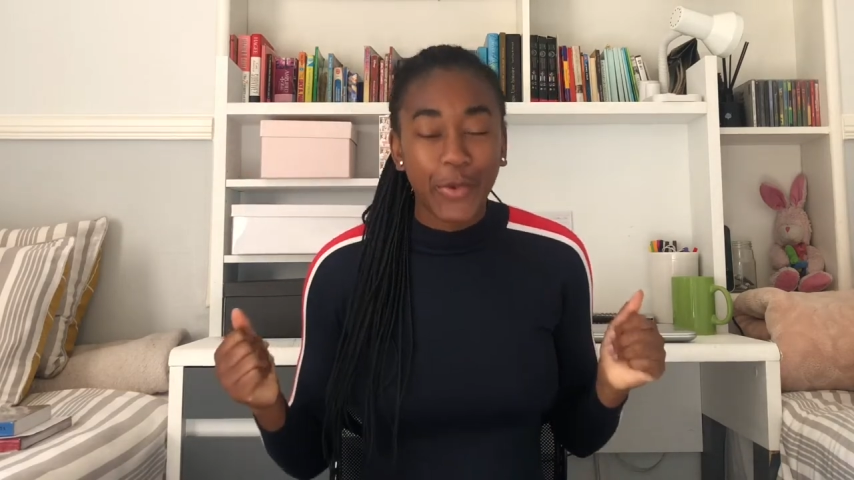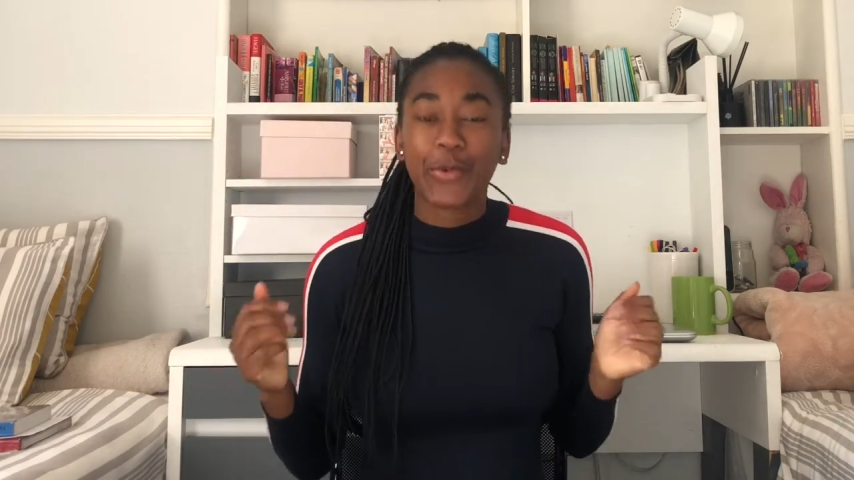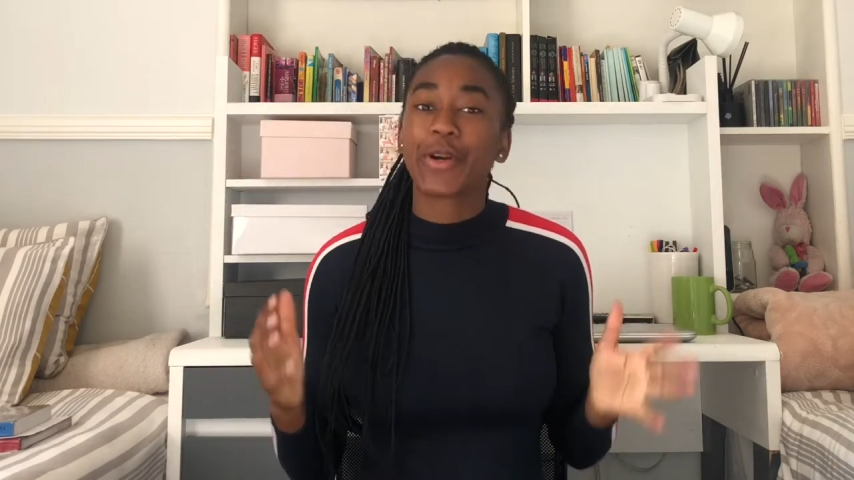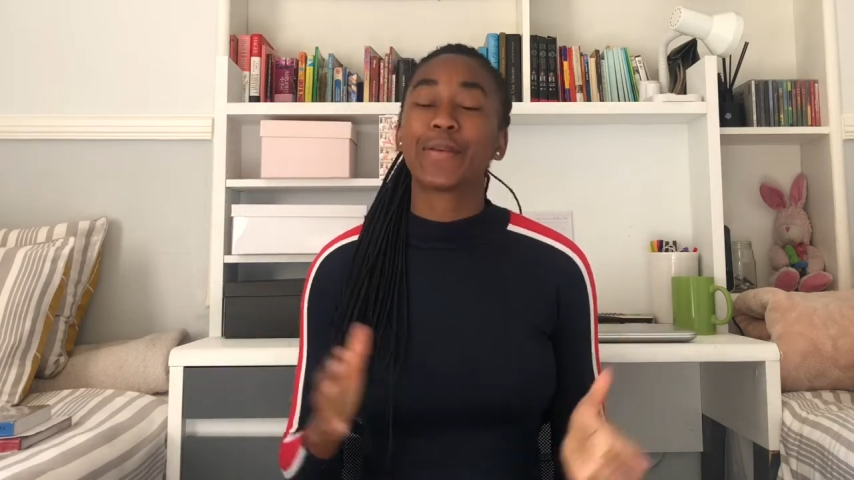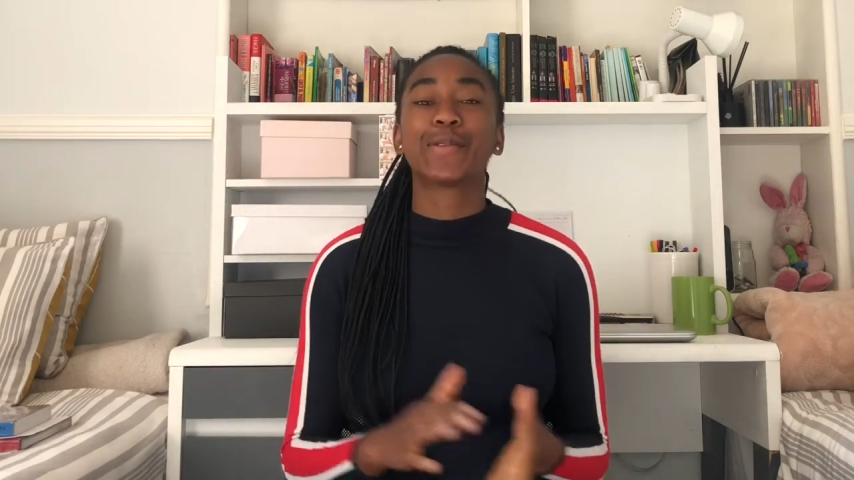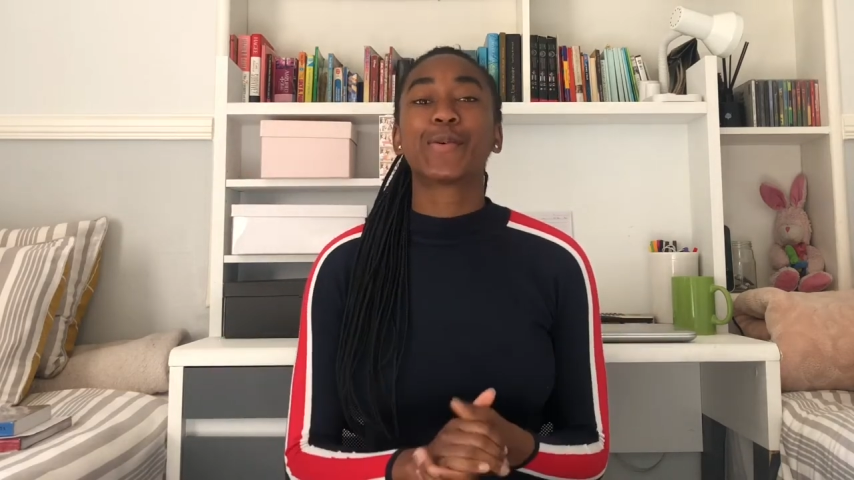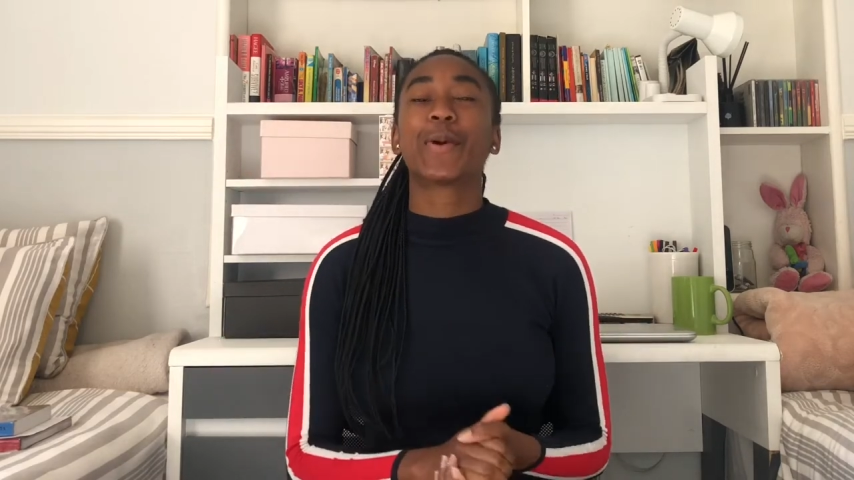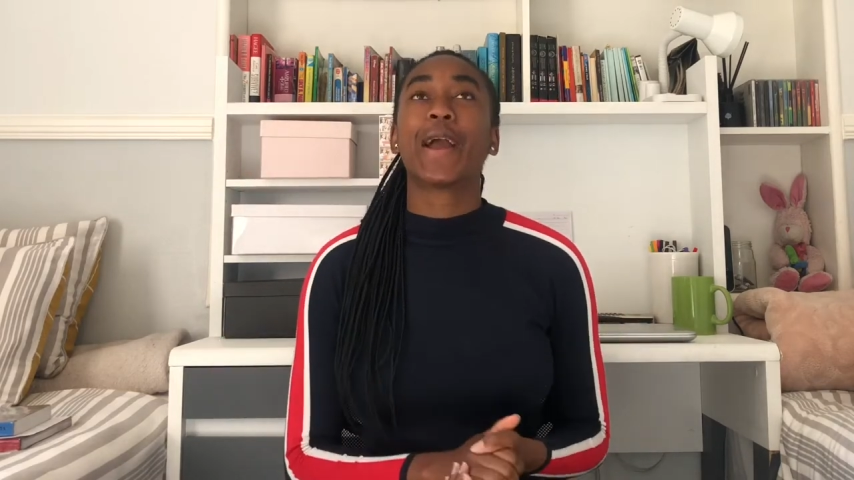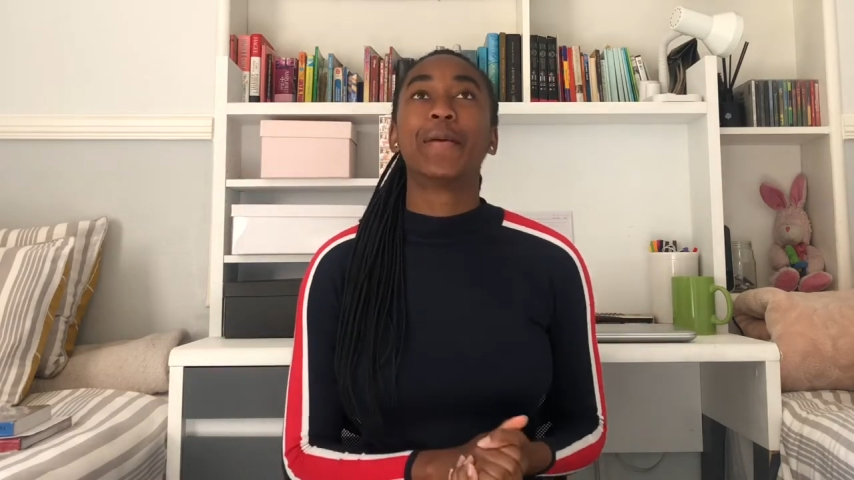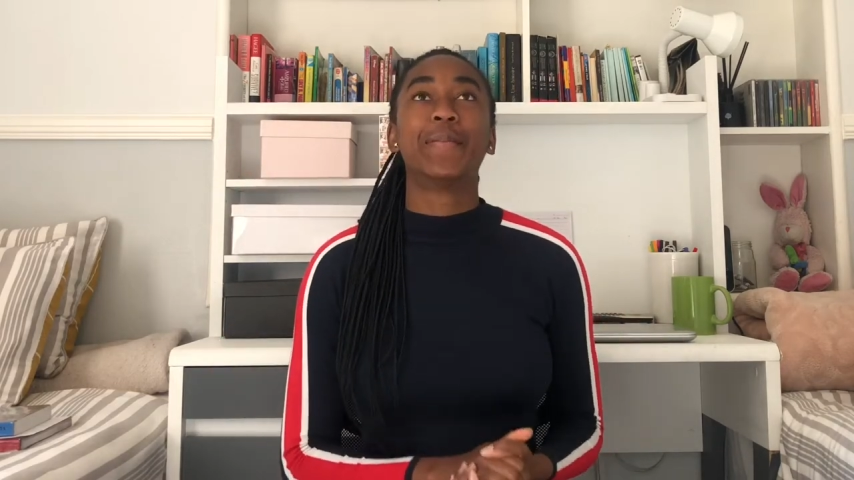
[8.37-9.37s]
we're going to be
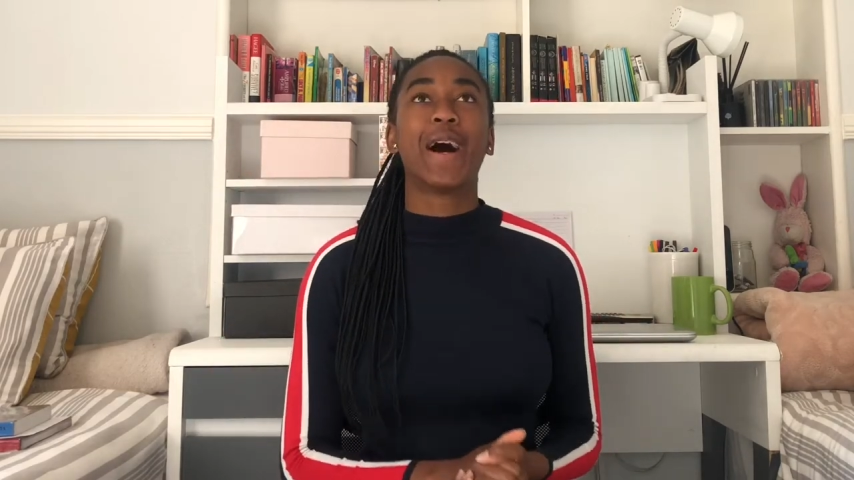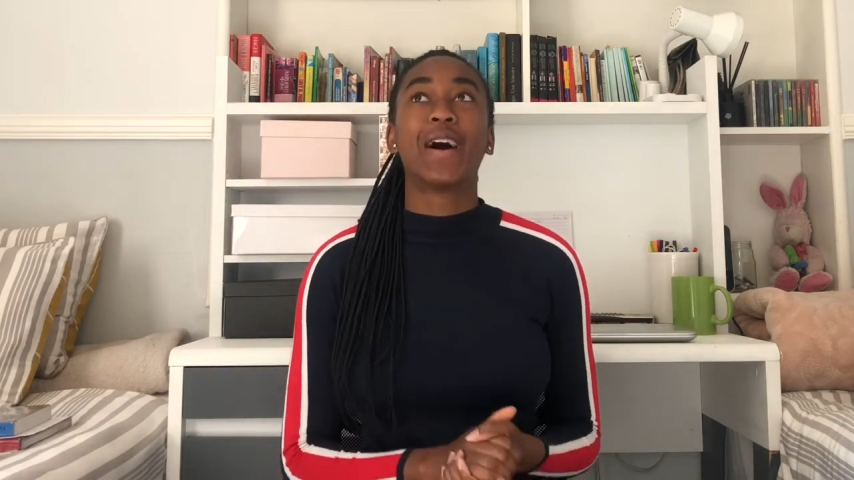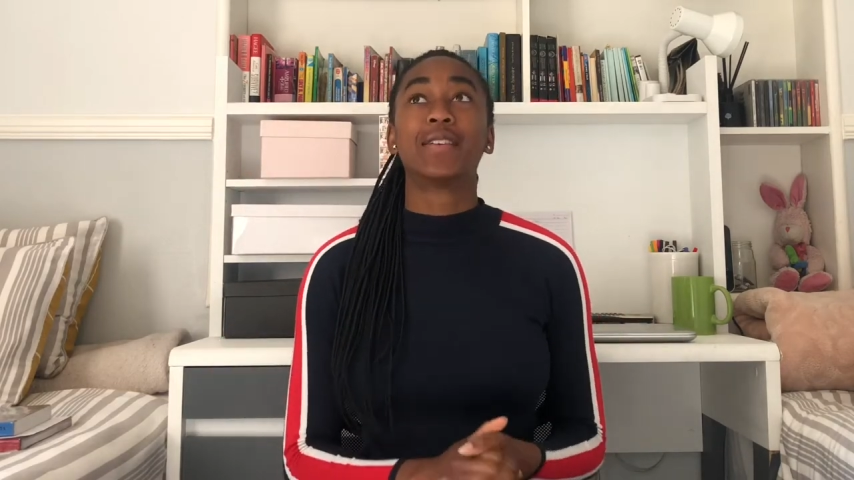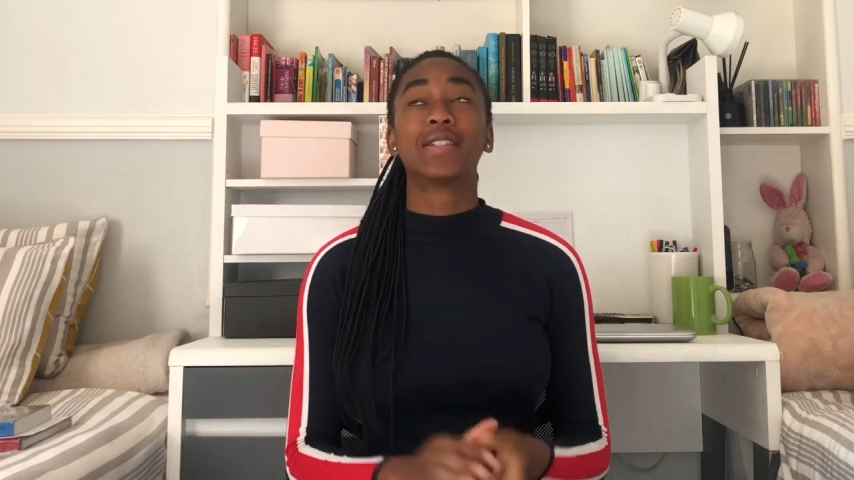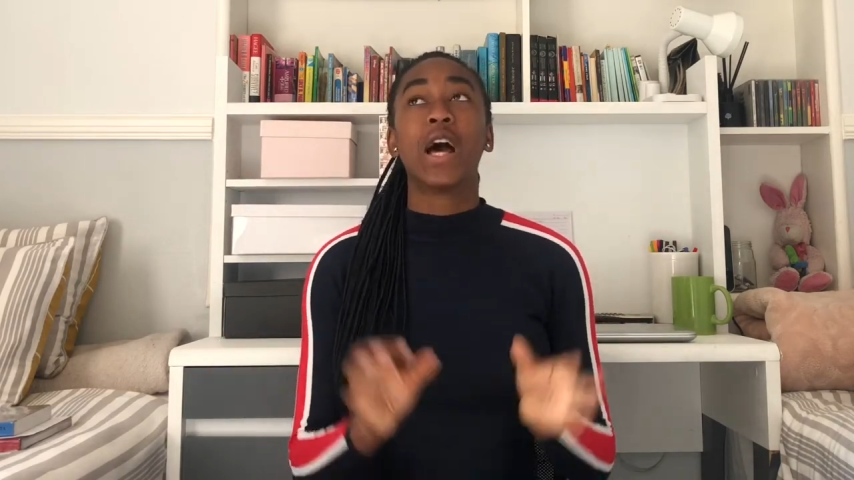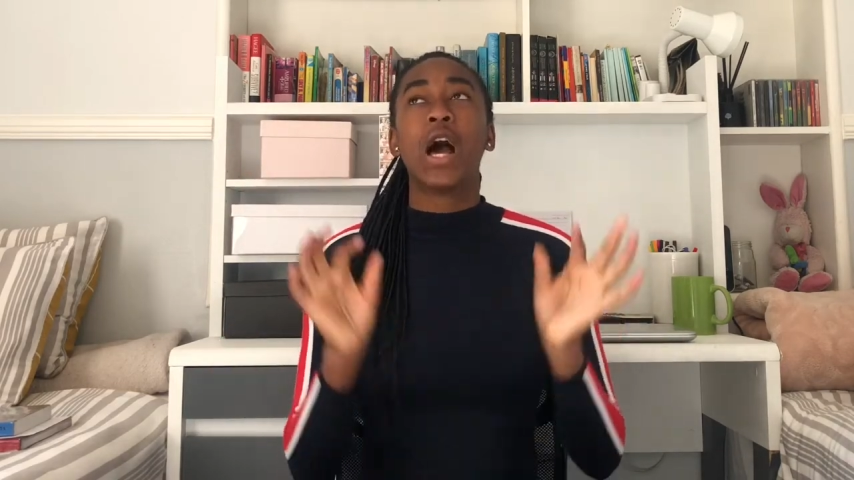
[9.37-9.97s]
talking about